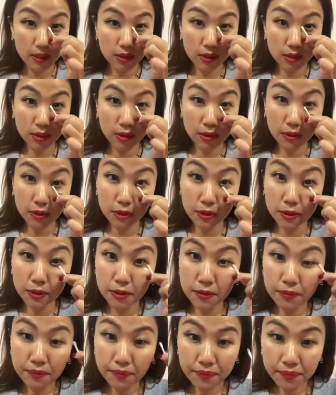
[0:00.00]
So
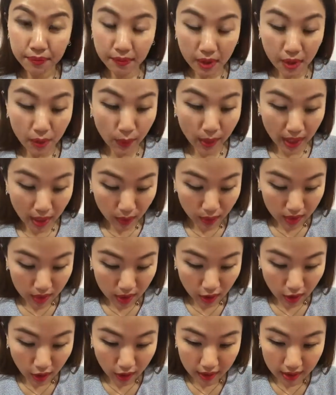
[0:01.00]
when I was
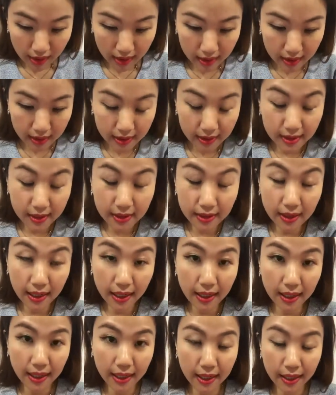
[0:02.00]
a lot younger,
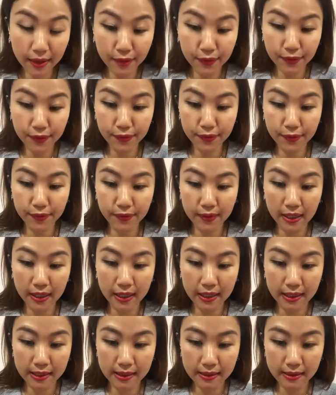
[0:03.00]
I have
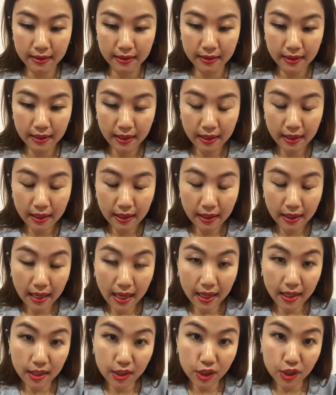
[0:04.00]

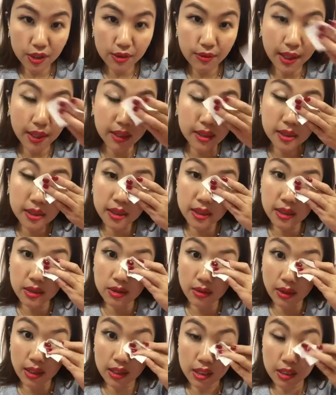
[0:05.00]
allergy rhinitis,
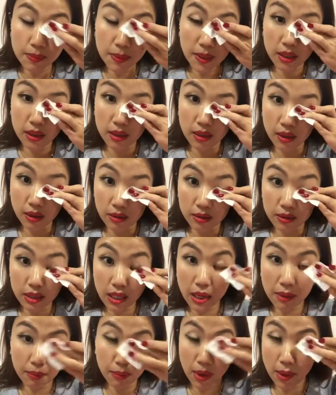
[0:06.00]
so I spent a lot of
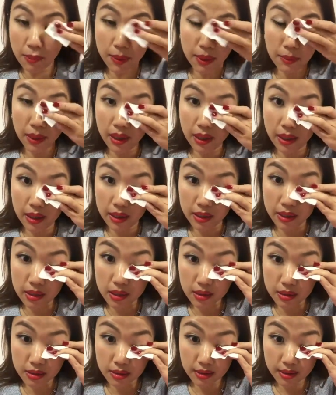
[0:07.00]
time rubbing my
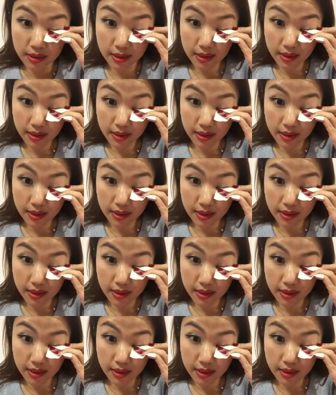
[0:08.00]
eyes.